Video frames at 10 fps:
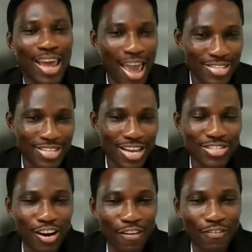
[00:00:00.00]
The
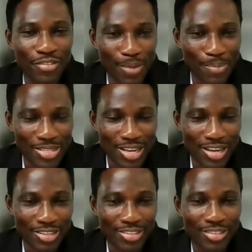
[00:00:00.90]
excess of
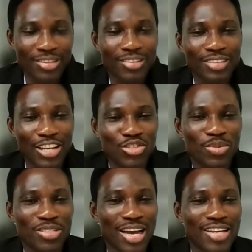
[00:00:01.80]
50%, tax
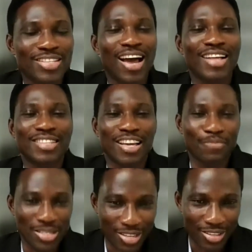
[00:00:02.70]
will be charged at
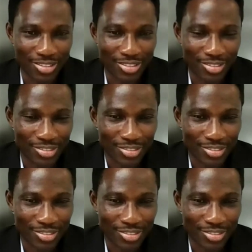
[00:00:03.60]
10%.